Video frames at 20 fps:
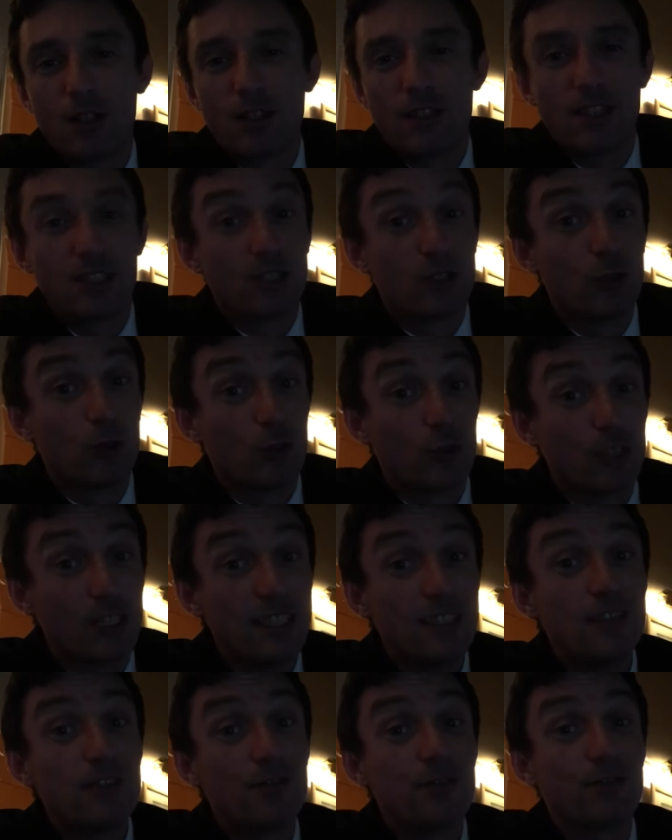and there's no
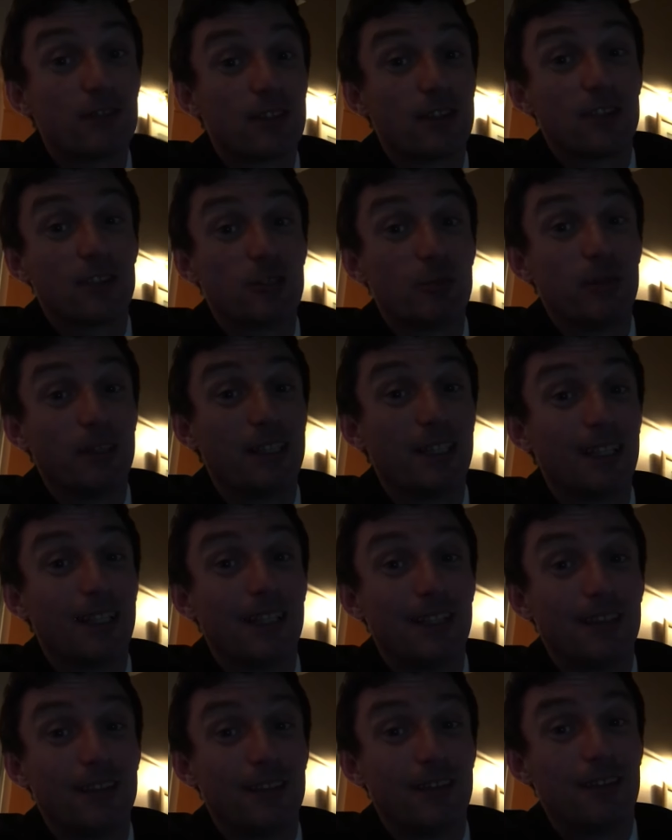reason for it to be
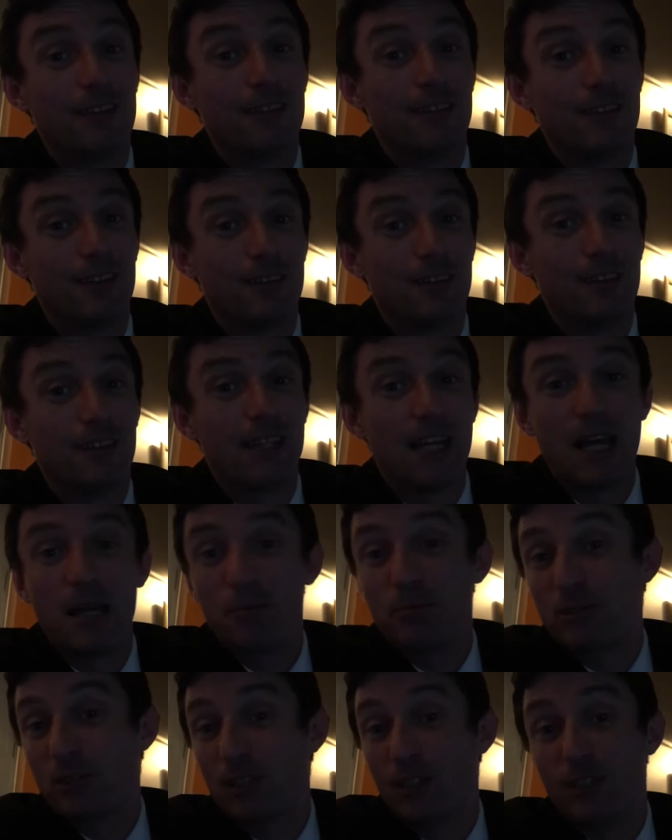delayed.
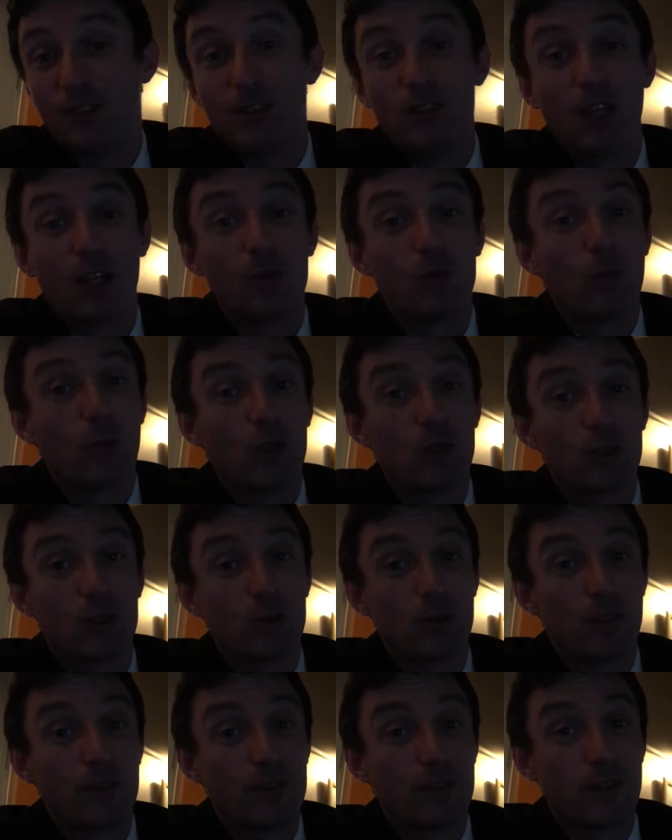Absolutely none
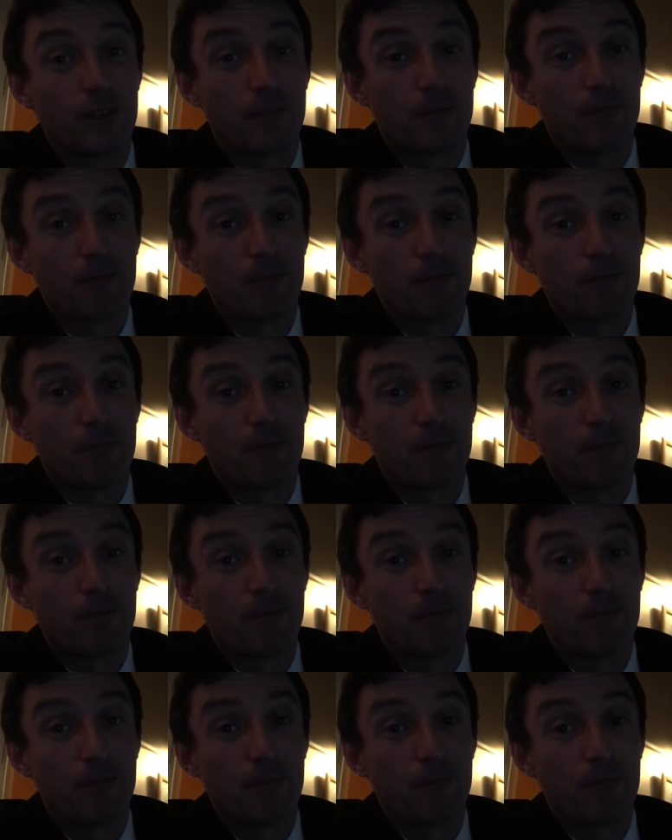whatsoever.